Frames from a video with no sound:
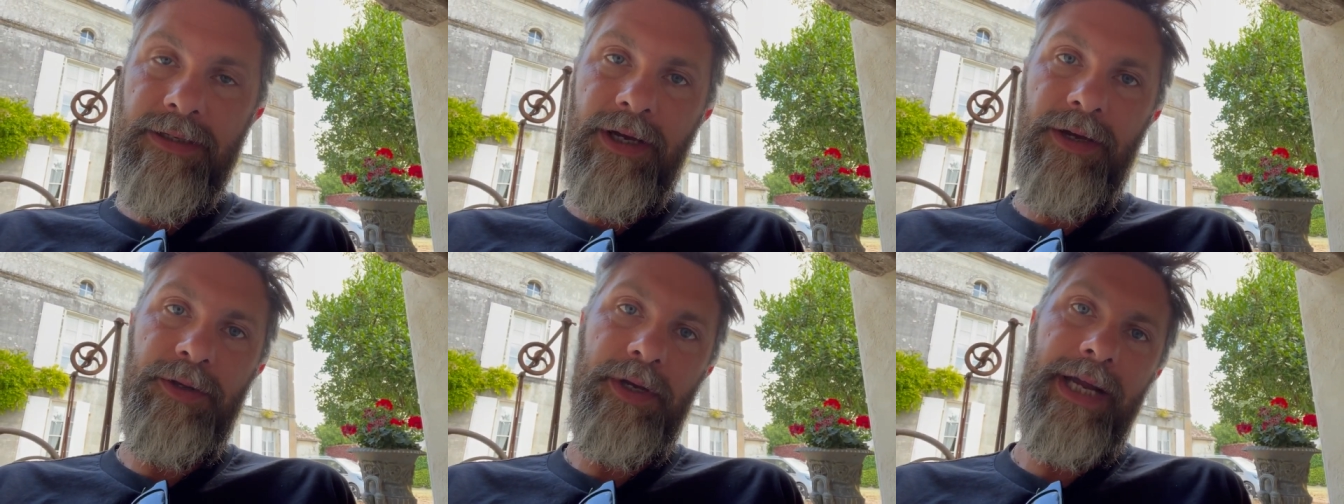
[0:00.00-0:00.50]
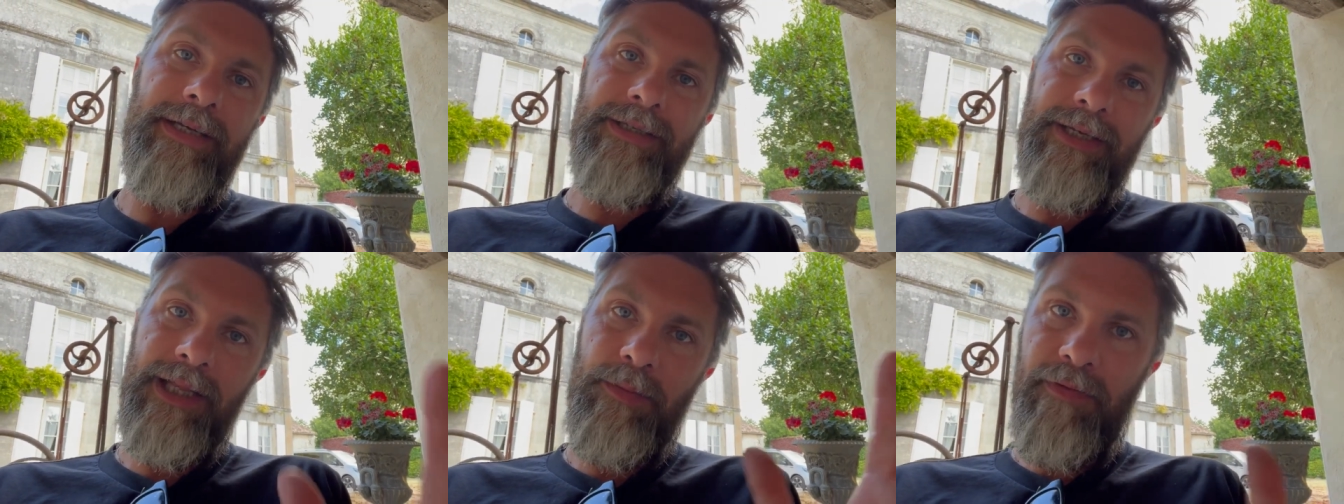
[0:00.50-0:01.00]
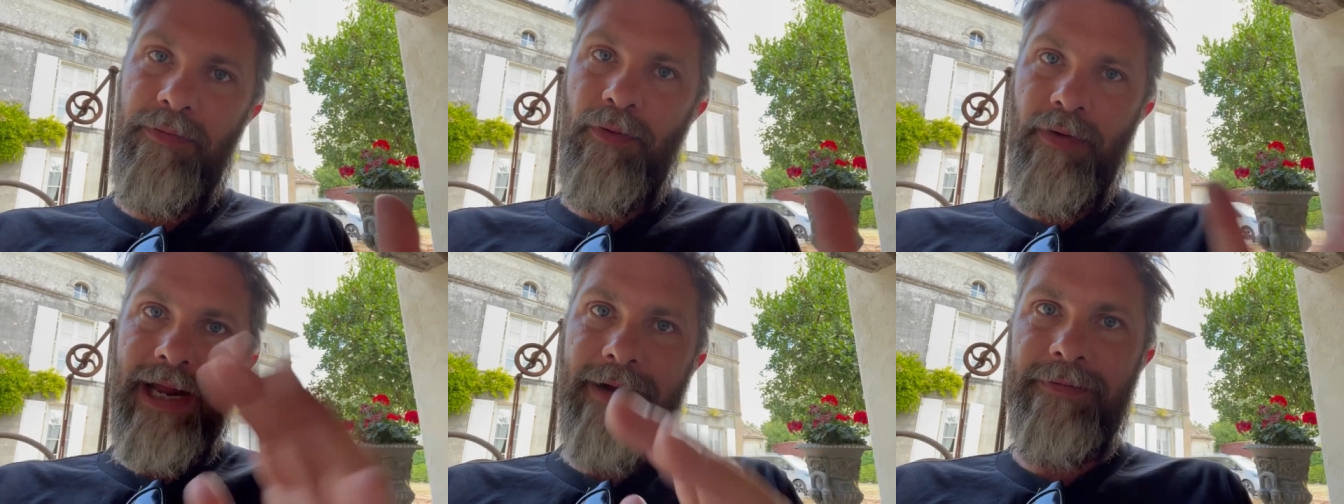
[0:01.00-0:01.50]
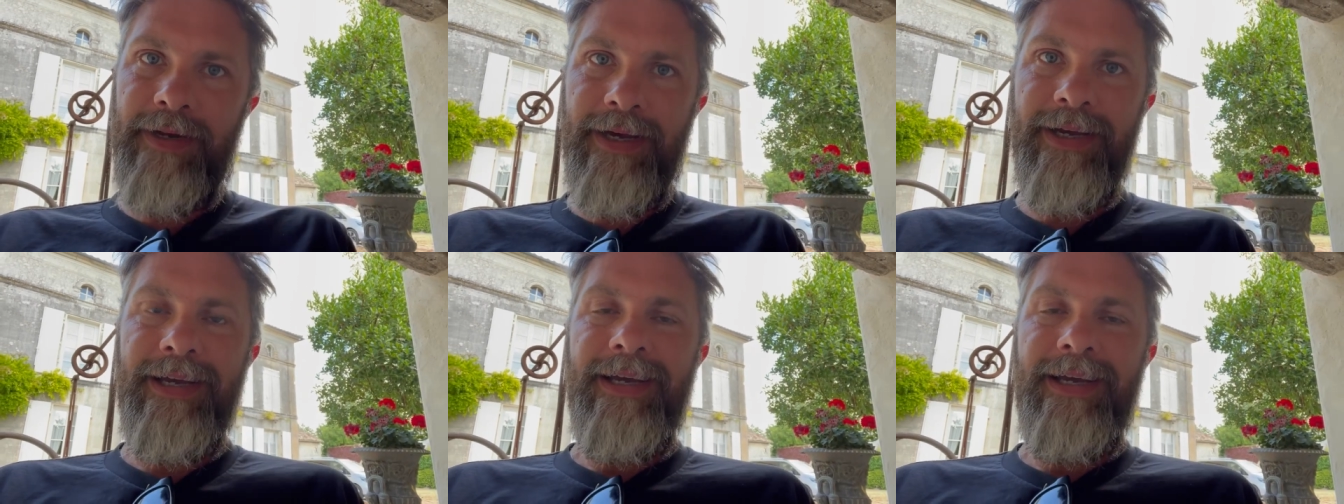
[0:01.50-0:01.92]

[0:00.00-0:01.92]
So you get to see the before and after.